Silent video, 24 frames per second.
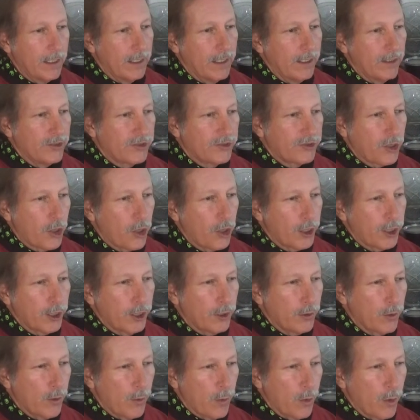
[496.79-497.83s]

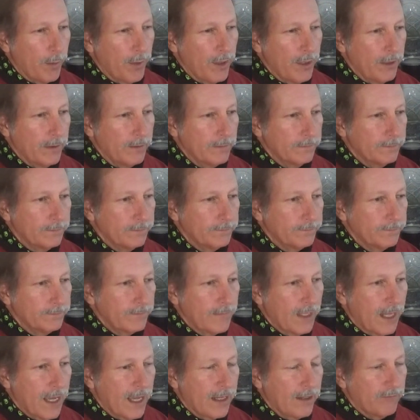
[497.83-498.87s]
circular orbit
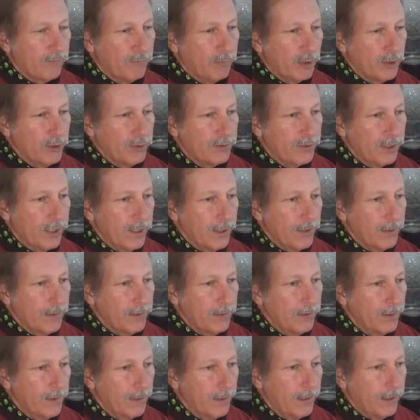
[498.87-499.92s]
out of
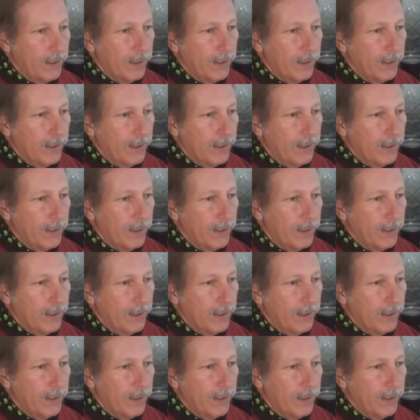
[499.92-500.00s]
Pluto